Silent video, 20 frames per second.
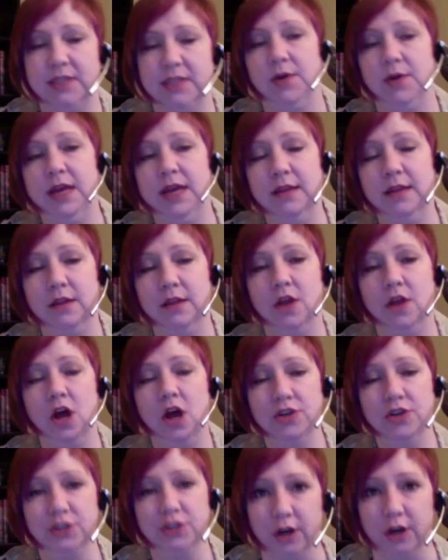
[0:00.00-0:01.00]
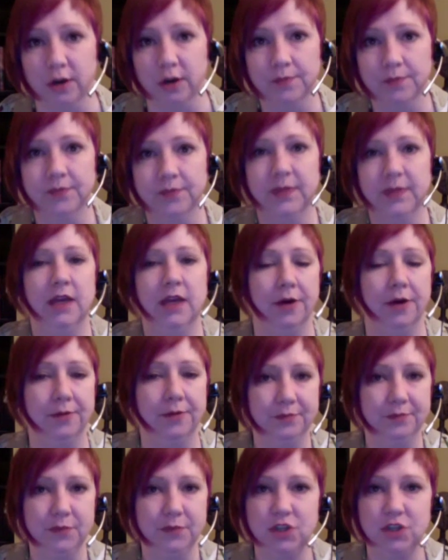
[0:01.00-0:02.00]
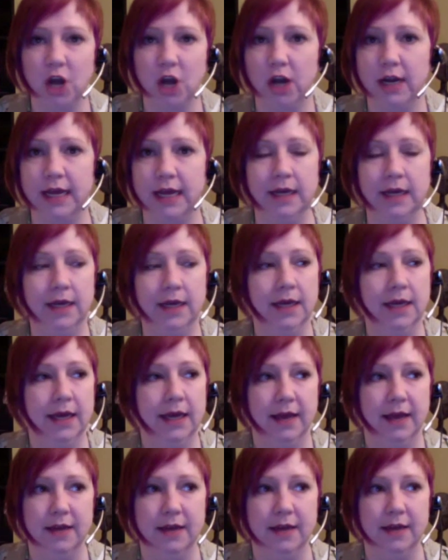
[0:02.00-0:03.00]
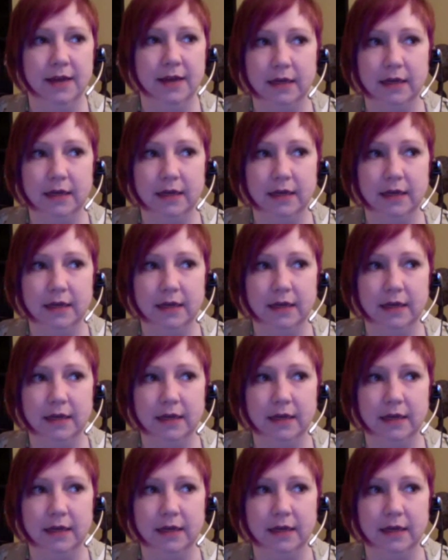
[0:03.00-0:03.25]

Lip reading: So in the long term, starting in the